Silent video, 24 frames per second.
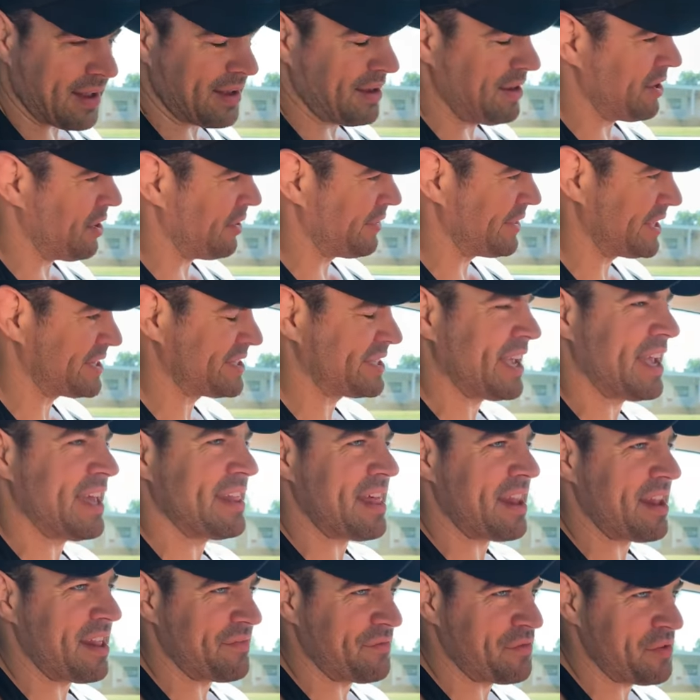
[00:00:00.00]
You know, they say
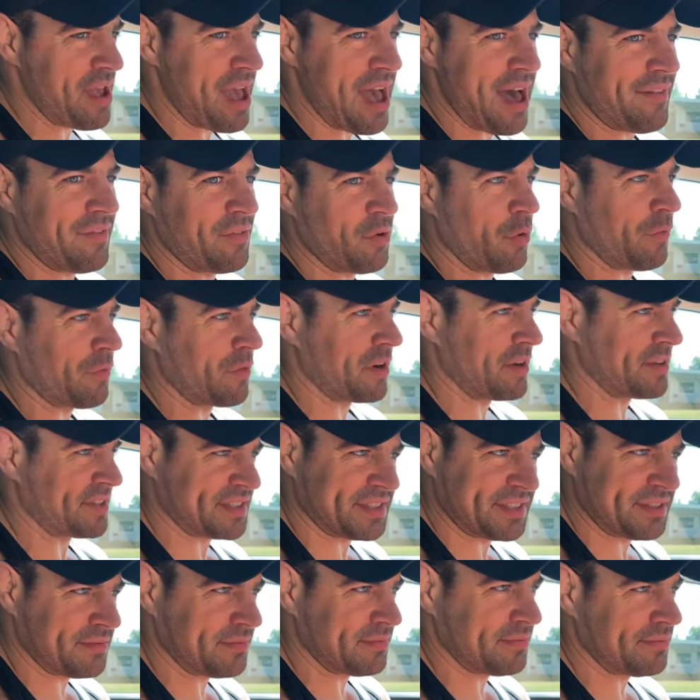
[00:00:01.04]
that if you have over a
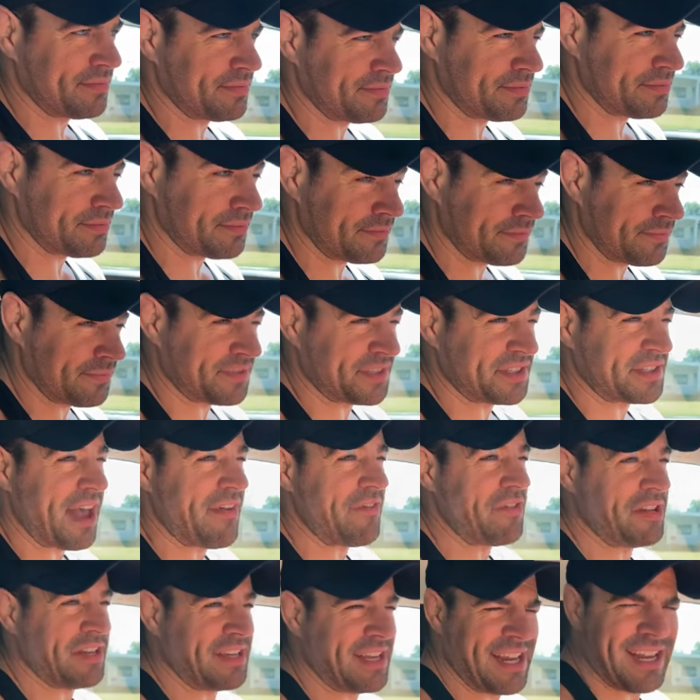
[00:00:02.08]

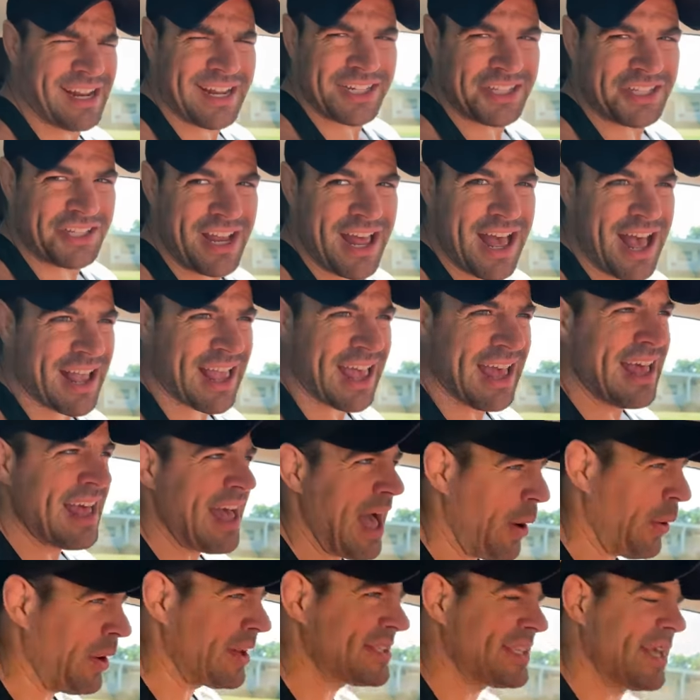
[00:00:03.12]
17-inch neck...
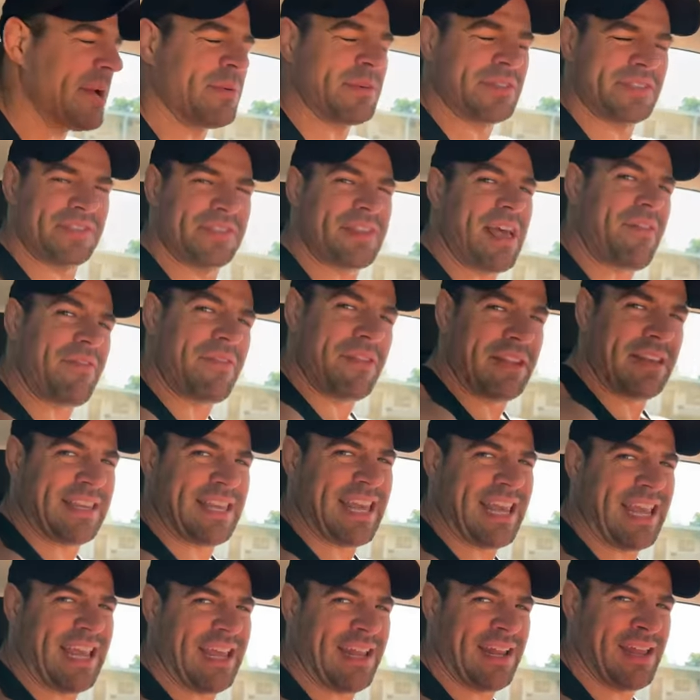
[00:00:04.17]
I want to say it was
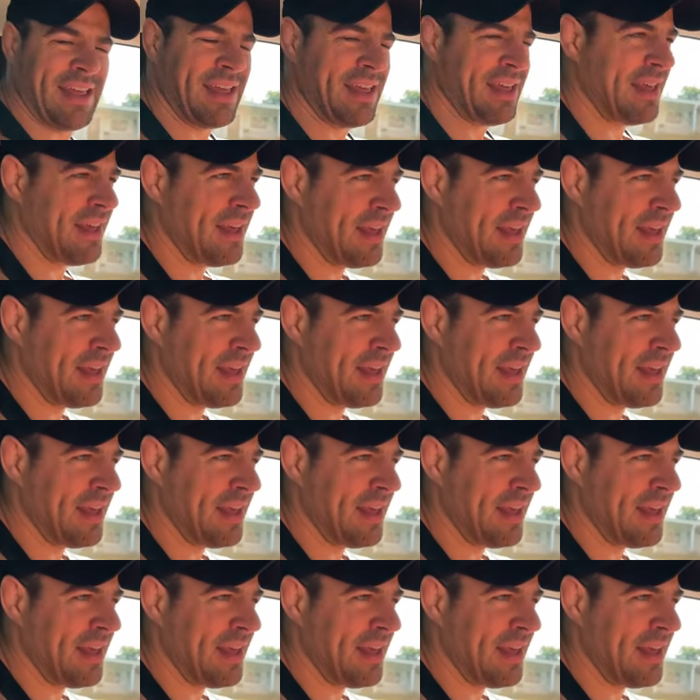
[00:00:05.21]
17...